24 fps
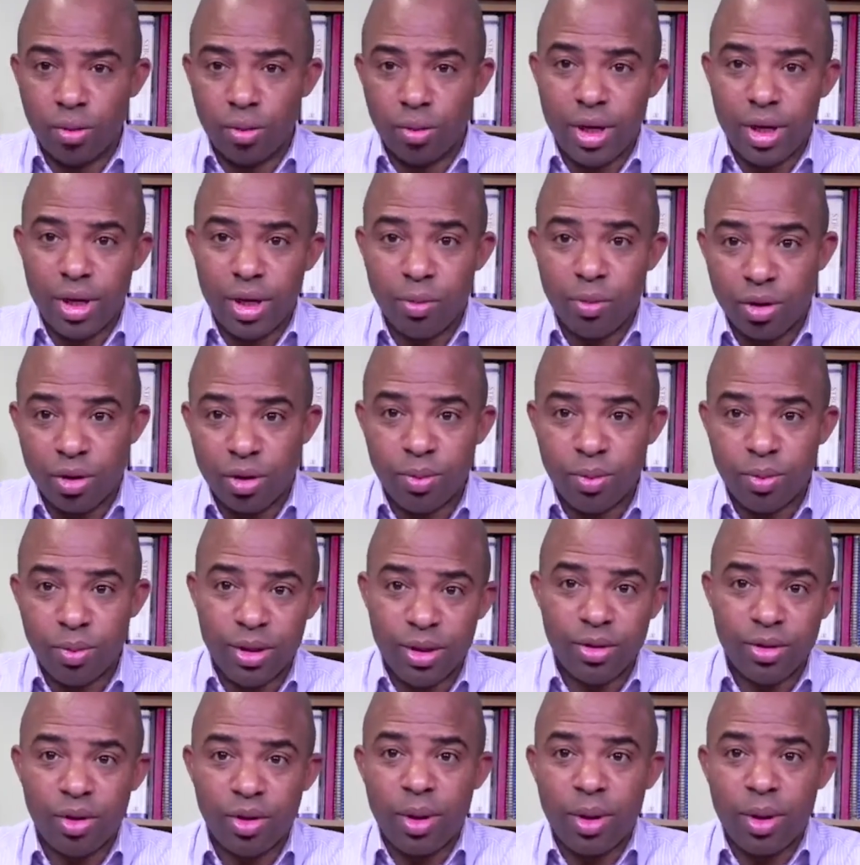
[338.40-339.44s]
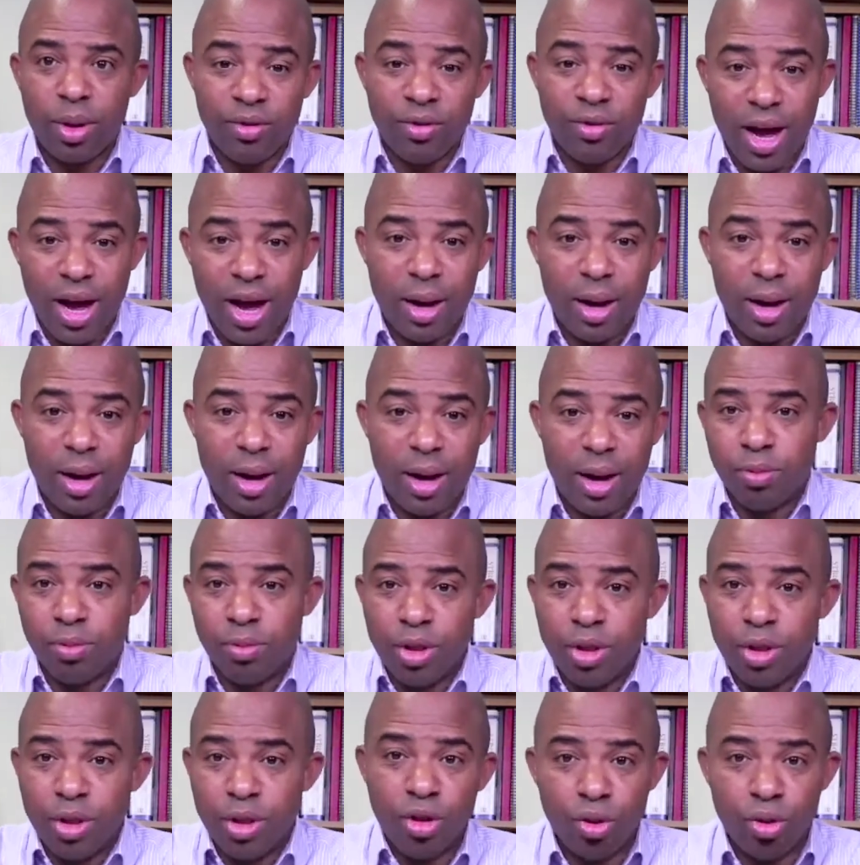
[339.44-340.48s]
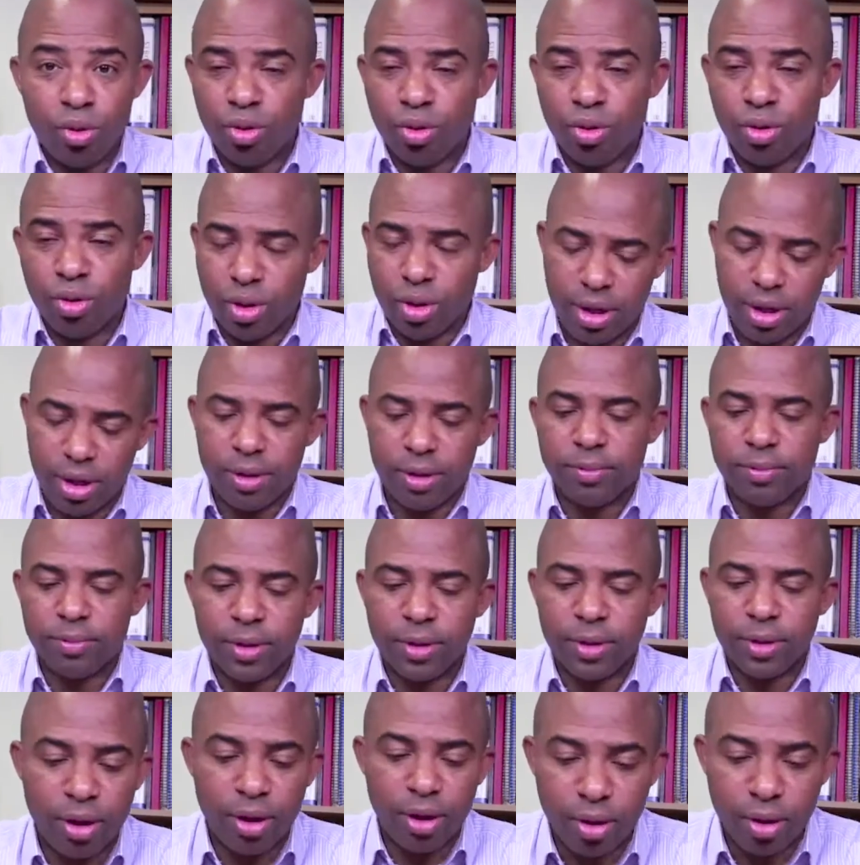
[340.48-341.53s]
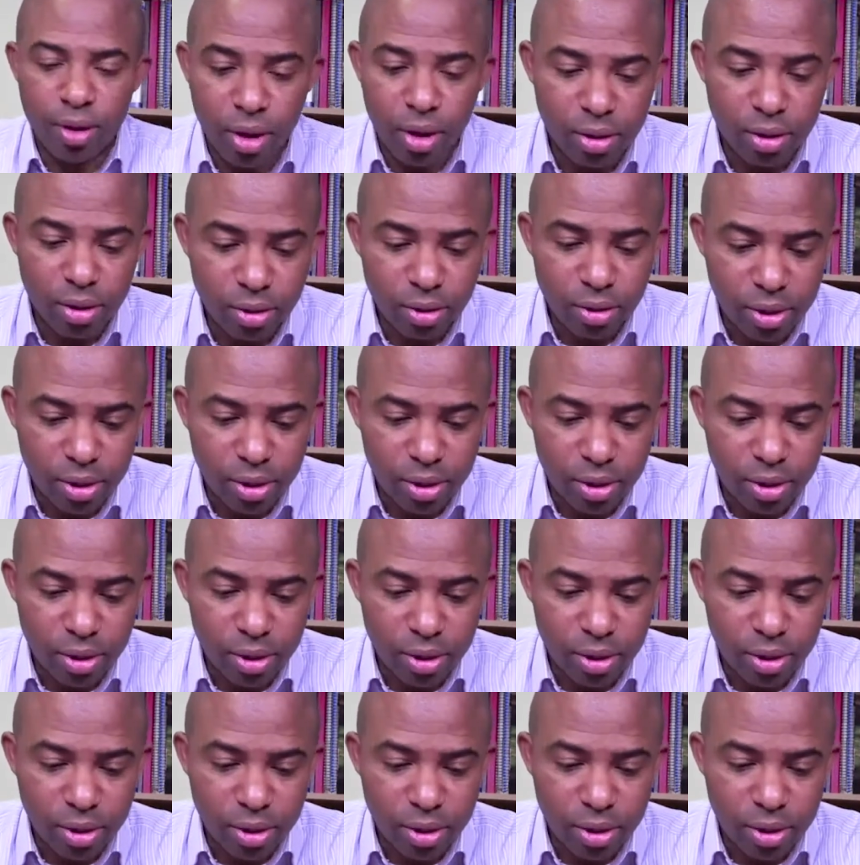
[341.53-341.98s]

so there must be some kind of arms being used uh, now.